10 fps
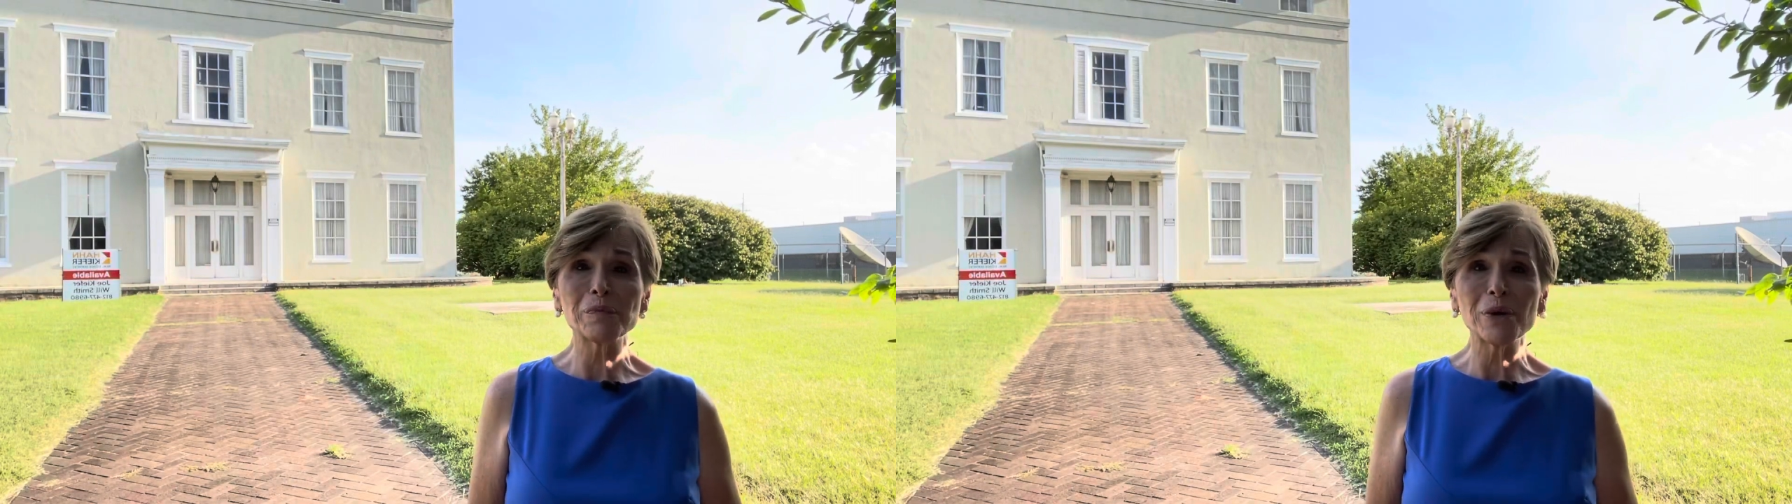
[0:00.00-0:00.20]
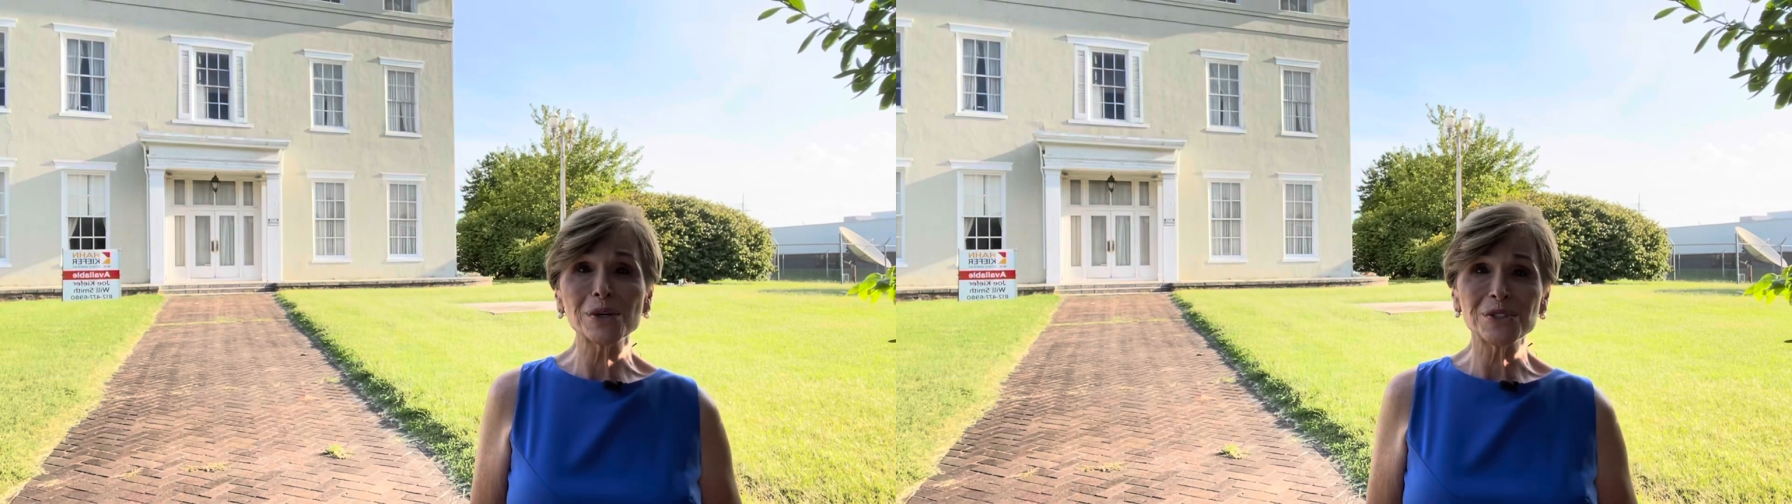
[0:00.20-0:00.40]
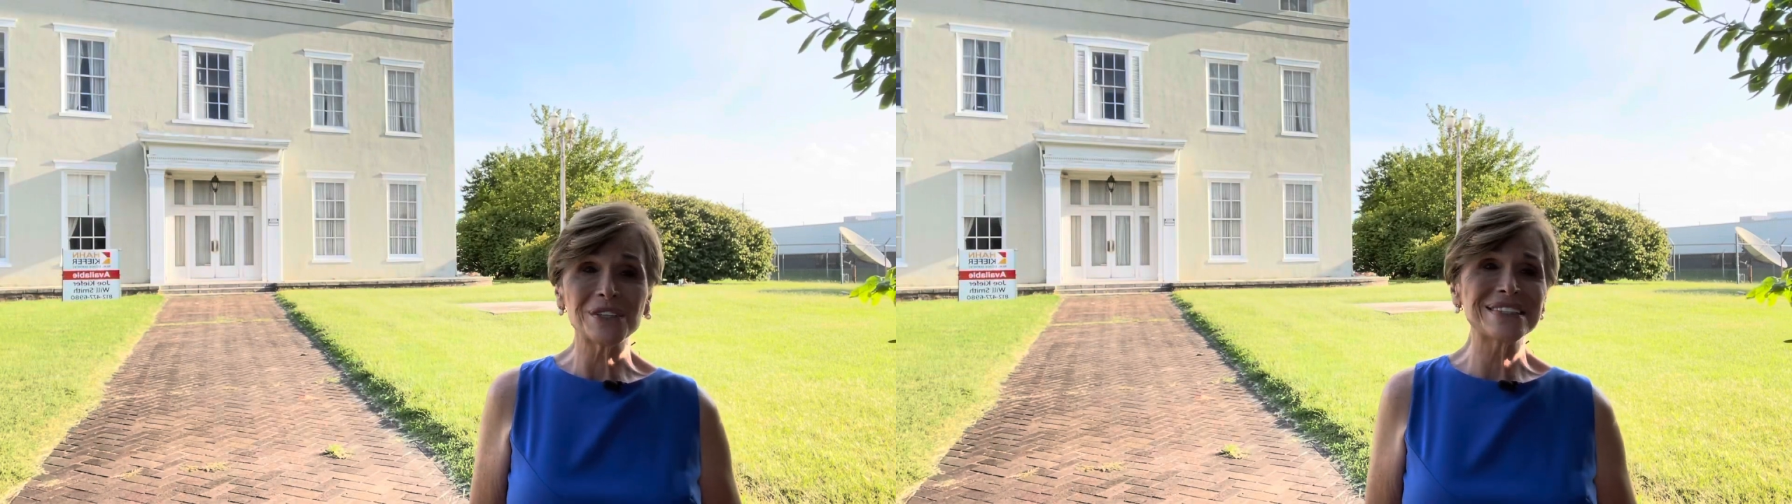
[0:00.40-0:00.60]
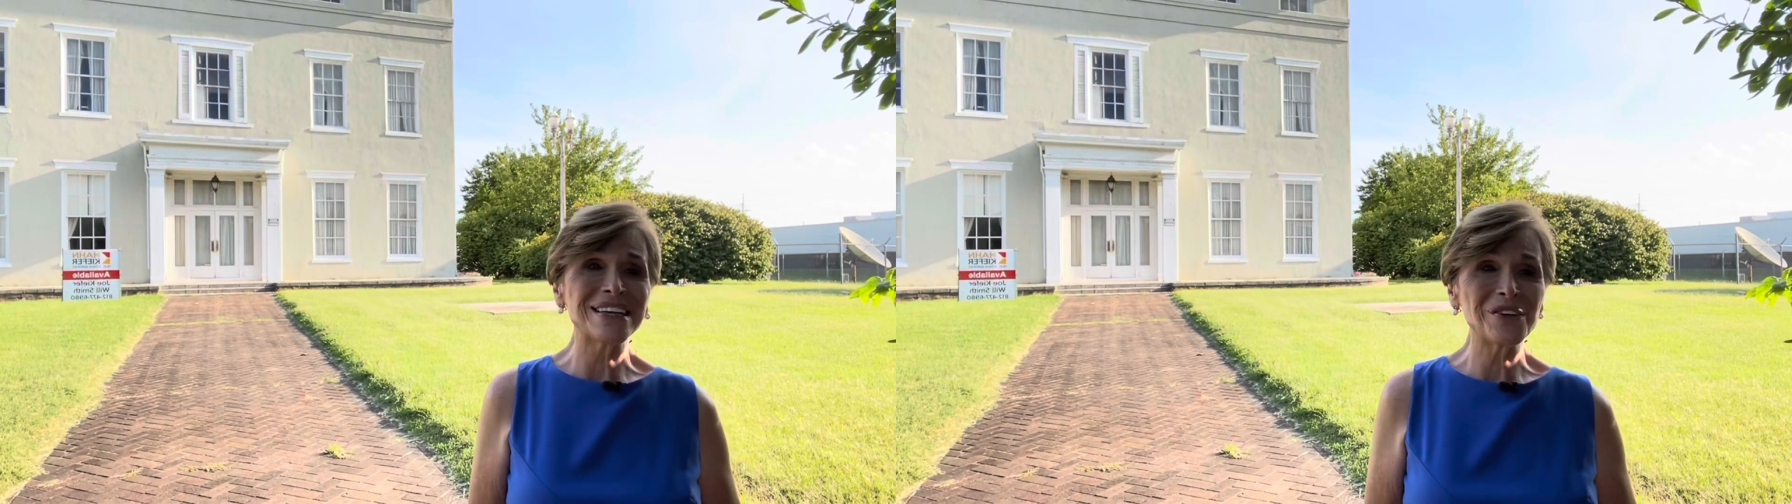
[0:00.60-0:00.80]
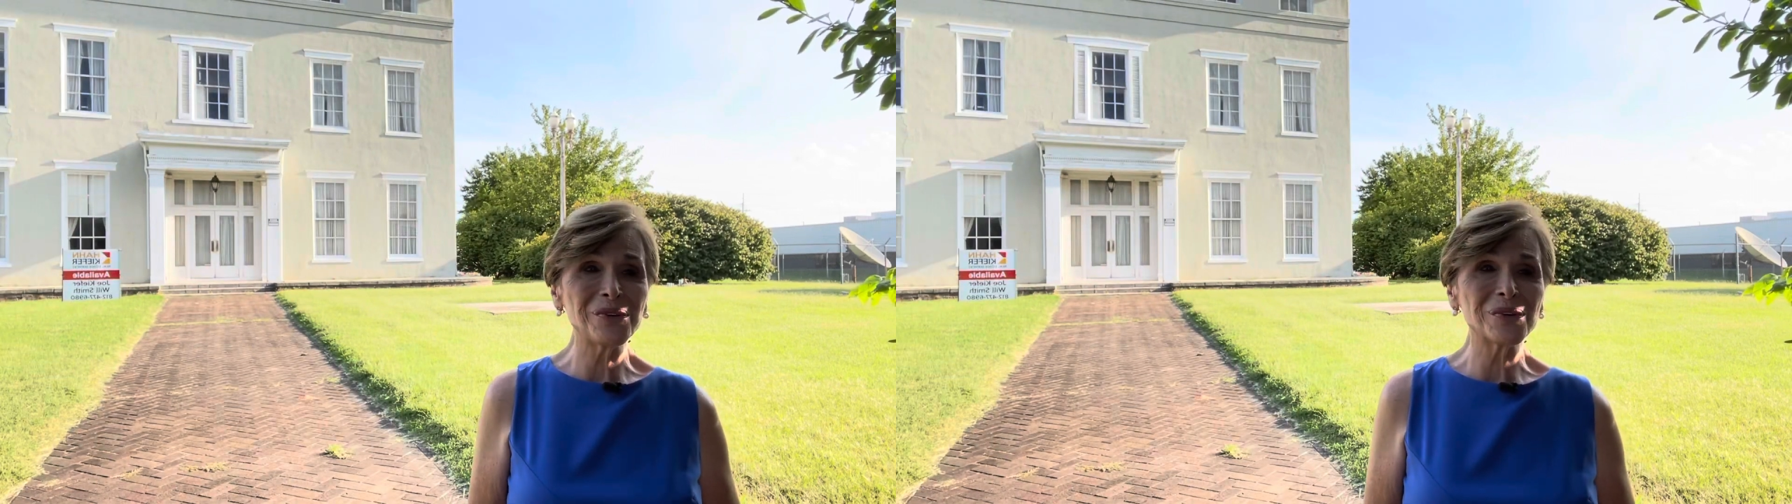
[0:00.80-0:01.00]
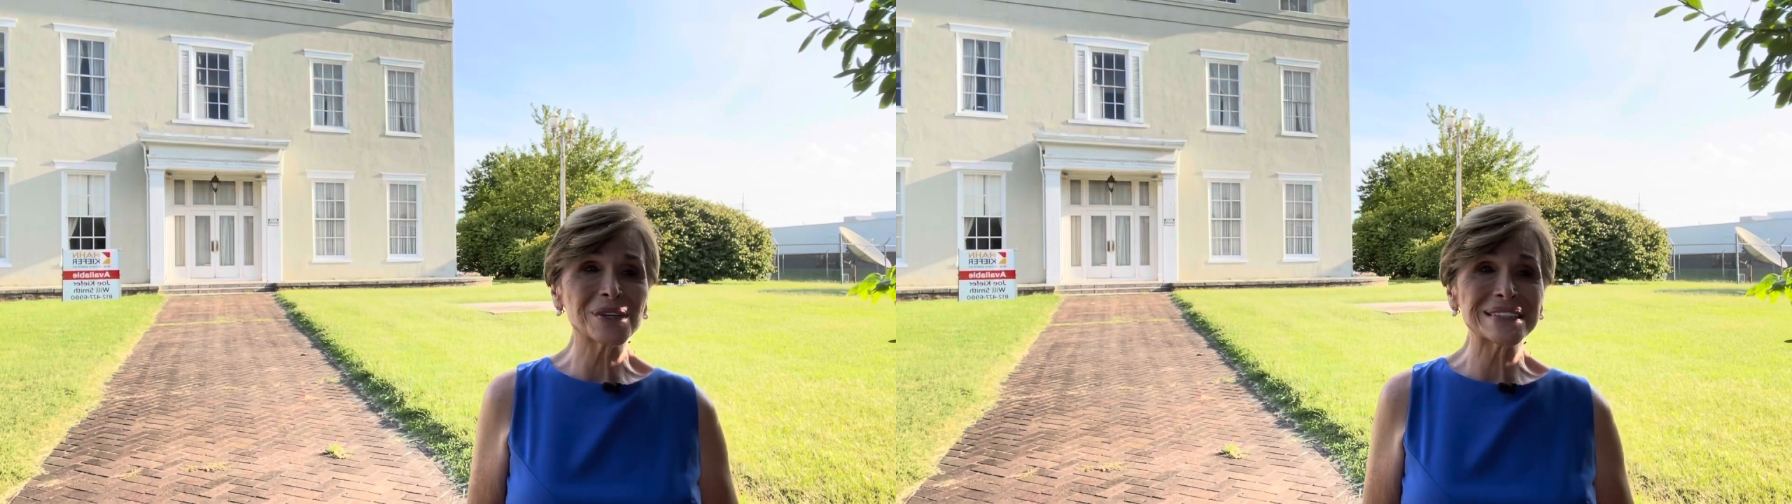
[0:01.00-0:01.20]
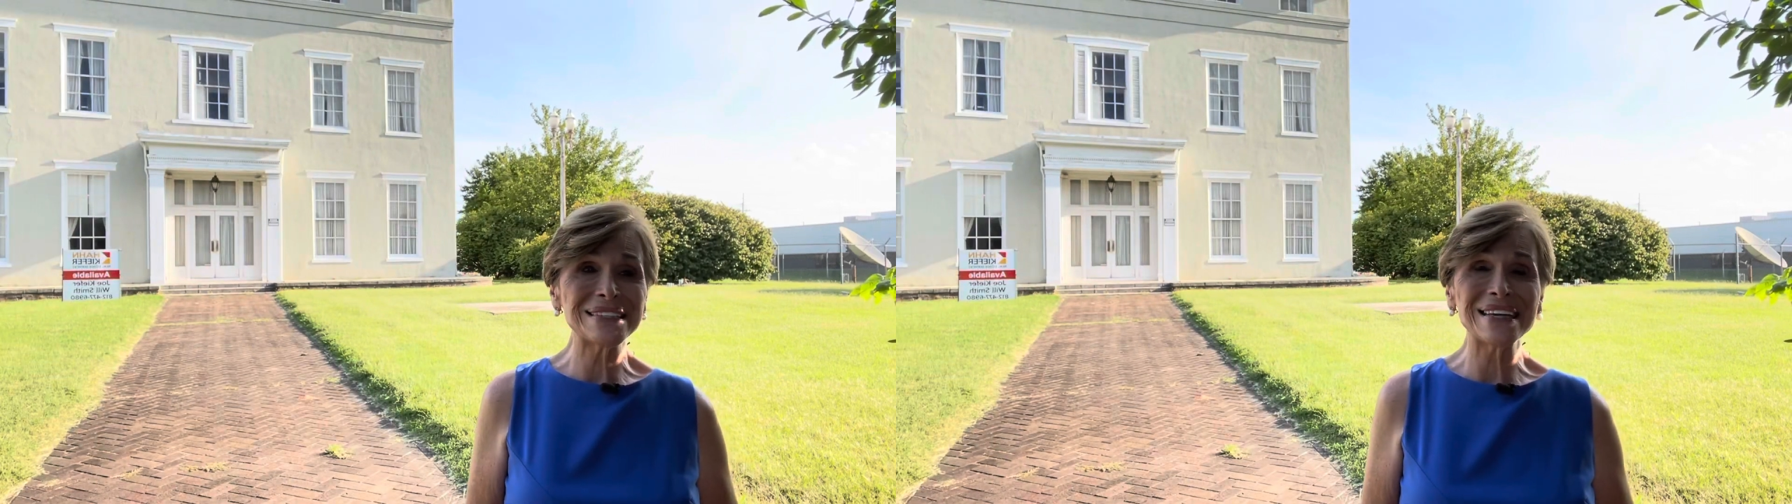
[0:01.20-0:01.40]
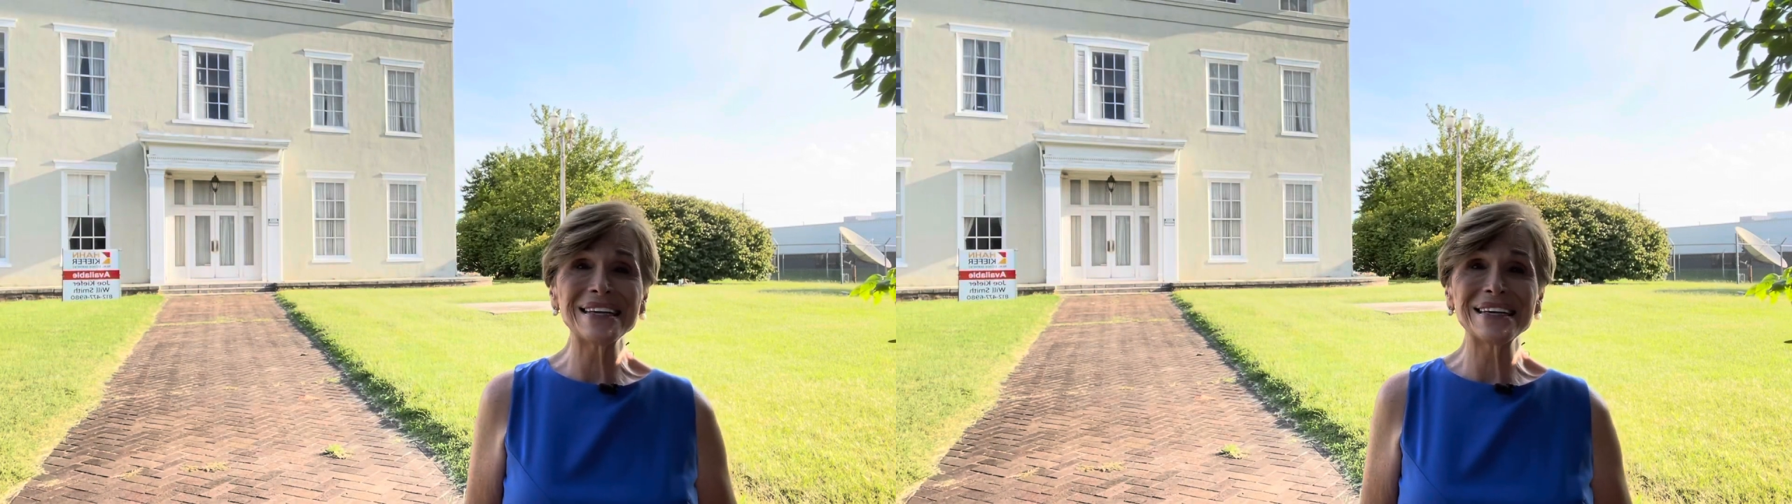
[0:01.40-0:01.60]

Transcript: purchased in New York City